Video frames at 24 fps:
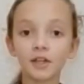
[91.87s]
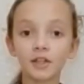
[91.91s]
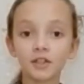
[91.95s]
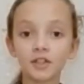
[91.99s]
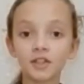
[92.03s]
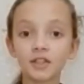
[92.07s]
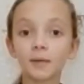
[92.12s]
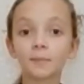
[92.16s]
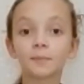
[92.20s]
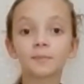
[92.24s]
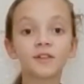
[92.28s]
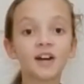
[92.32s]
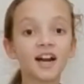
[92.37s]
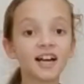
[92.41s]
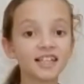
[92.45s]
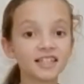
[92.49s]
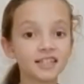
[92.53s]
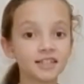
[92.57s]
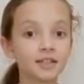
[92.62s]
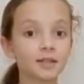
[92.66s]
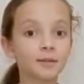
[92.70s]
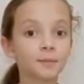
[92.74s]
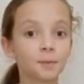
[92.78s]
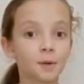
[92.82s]
to the
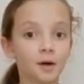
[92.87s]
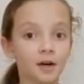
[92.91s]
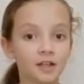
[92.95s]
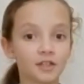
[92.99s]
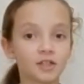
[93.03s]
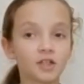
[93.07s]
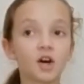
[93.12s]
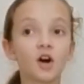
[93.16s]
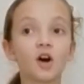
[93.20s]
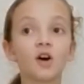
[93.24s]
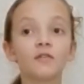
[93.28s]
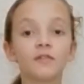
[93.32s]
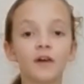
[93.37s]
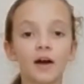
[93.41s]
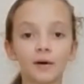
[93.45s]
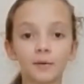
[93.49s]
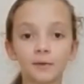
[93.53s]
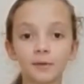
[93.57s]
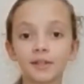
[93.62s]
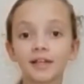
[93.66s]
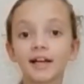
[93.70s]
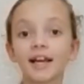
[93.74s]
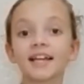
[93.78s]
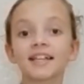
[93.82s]
practical part of
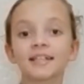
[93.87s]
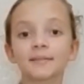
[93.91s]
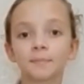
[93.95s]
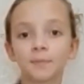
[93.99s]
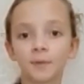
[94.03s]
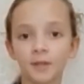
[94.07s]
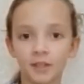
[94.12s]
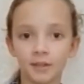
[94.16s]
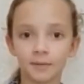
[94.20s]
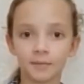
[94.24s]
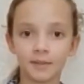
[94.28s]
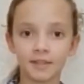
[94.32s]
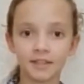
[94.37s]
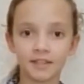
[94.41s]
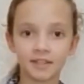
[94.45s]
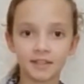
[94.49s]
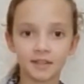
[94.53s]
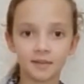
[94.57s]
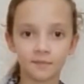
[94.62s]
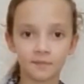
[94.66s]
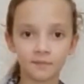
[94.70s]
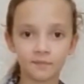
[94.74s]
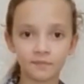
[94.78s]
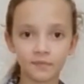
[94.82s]
our experiment.
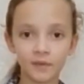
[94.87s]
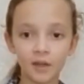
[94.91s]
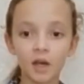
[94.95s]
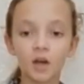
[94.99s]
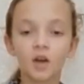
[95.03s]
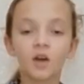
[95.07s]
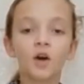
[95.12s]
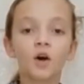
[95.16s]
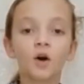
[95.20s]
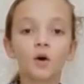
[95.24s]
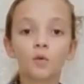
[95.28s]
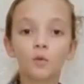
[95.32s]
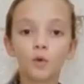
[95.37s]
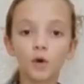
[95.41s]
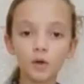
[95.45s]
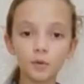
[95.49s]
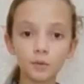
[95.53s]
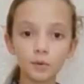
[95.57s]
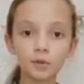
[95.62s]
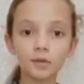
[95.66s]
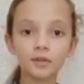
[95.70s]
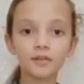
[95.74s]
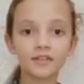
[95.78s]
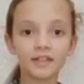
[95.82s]
What we
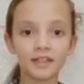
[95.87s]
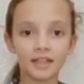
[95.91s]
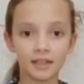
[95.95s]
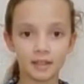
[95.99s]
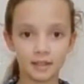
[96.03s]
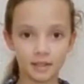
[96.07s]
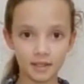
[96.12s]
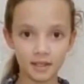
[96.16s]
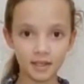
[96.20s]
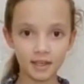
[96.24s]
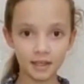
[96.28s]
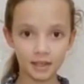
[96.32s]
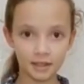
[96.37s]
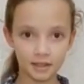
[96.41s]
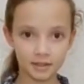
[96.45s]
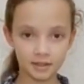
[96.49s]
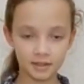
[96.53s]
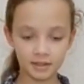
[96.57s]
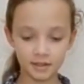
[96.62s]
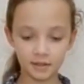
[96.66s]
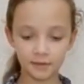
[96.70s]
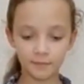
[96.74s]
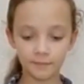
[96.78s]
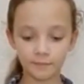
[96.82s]
will need
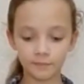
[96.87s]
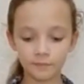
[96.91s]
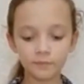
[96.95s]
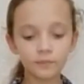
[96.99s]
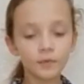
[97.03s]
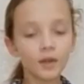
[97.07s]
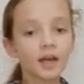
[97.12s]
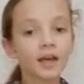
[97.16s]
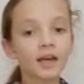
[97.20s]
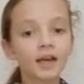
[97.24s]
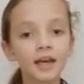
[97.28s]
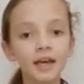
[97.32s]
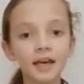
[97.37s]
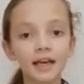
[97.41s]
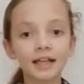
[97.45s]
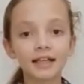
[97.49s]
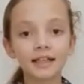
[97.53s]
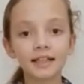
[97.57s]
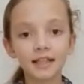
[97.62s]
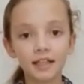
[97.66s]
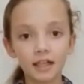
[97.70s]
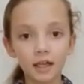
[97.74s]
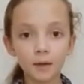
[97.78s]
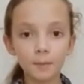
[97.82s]
is a
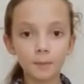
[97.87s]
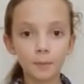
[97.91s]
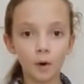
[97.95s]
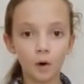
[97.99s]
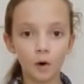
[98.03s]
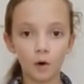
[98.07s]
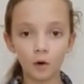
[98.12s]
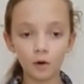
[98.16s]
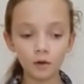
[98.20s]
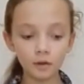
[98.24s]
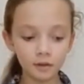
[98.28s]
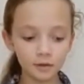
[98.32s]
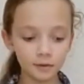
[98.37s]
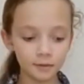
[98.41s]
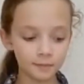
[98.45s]
clear bowl,